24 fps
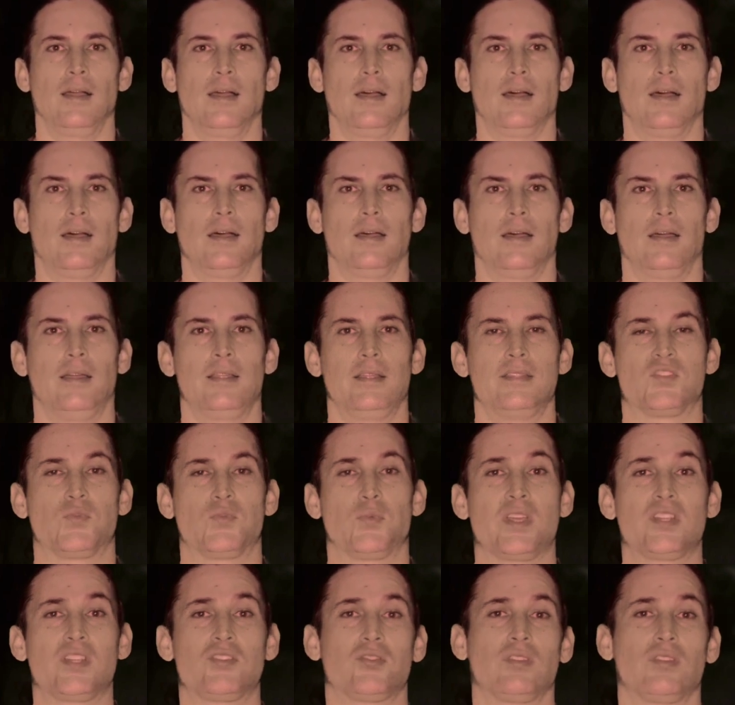uh,
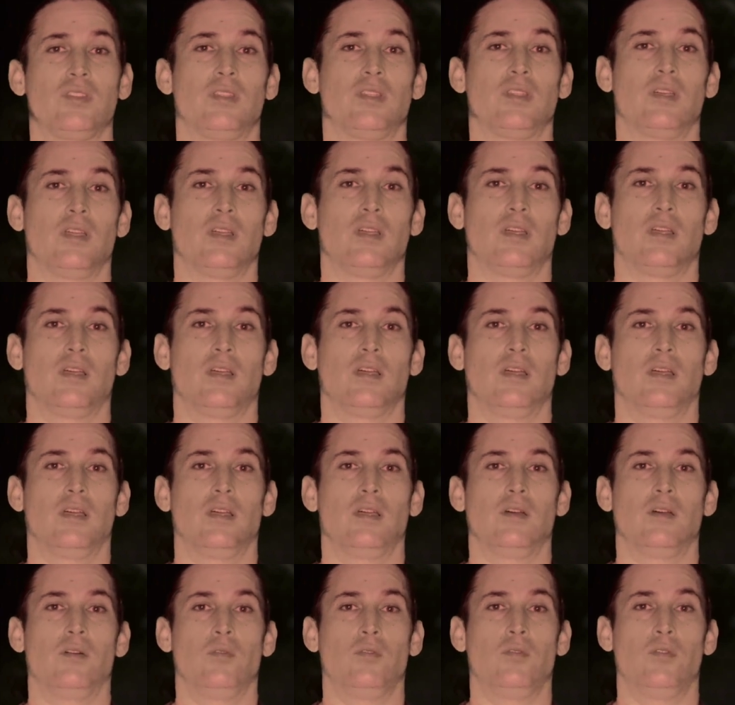especially the
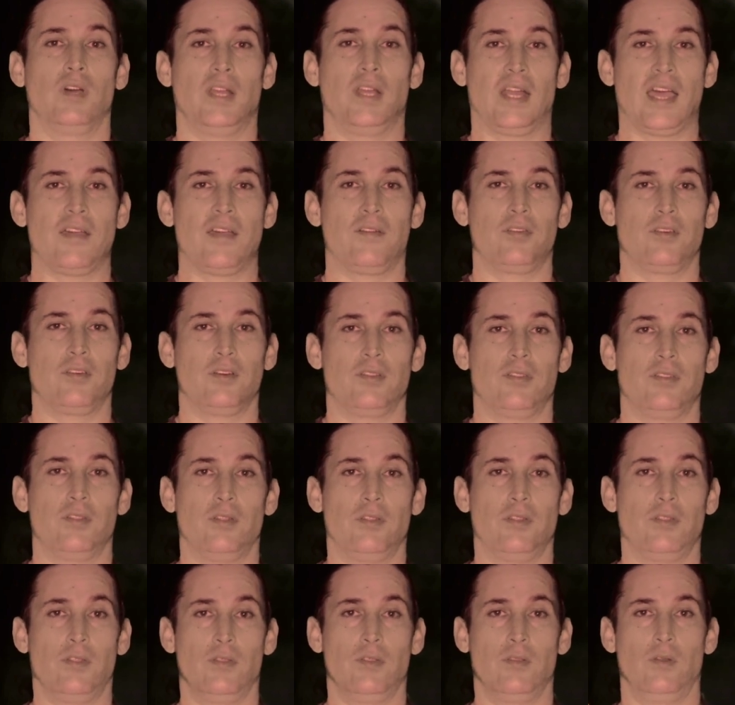what I've heard,
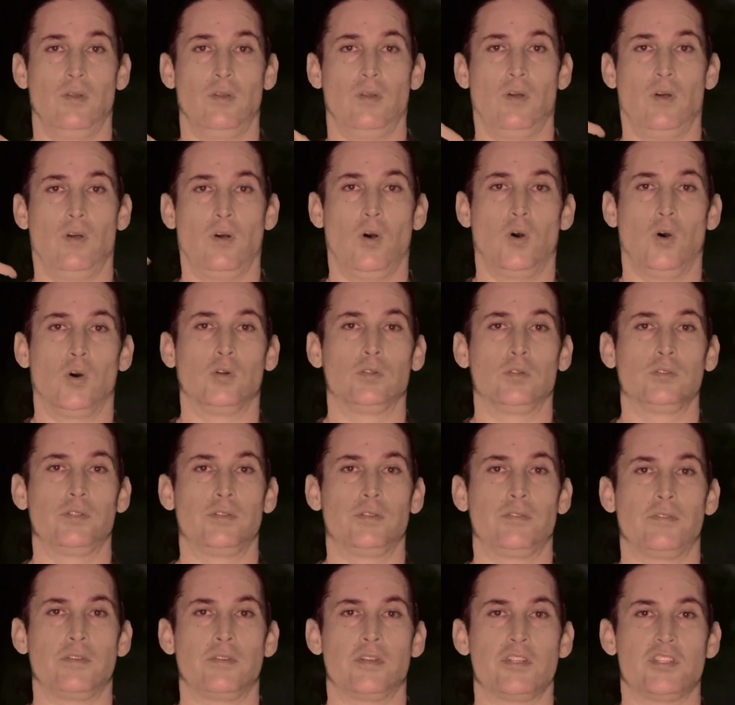the
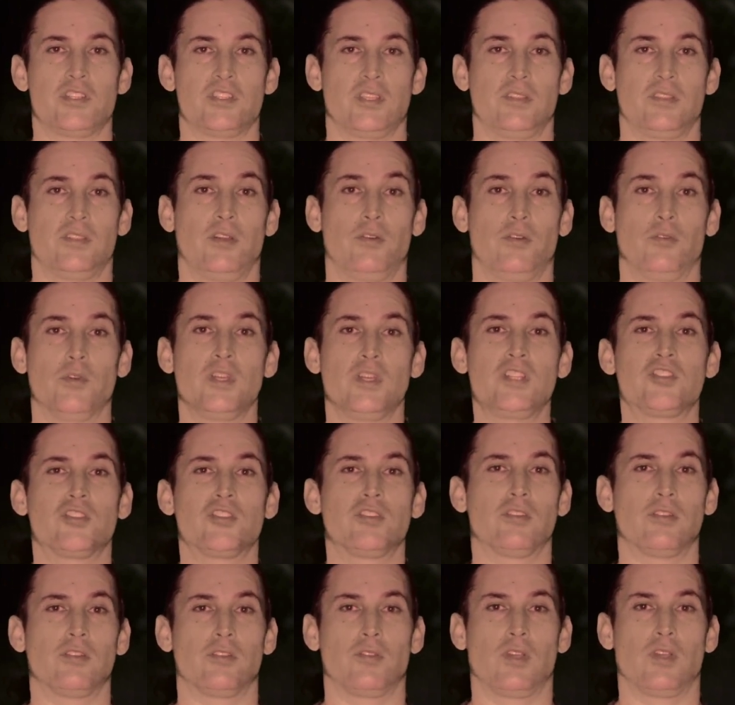older version, the
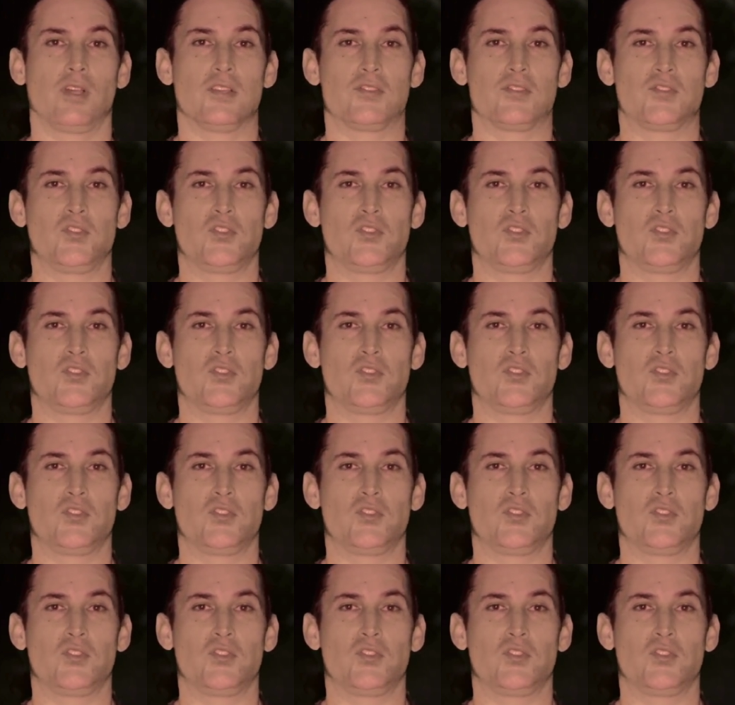original uh,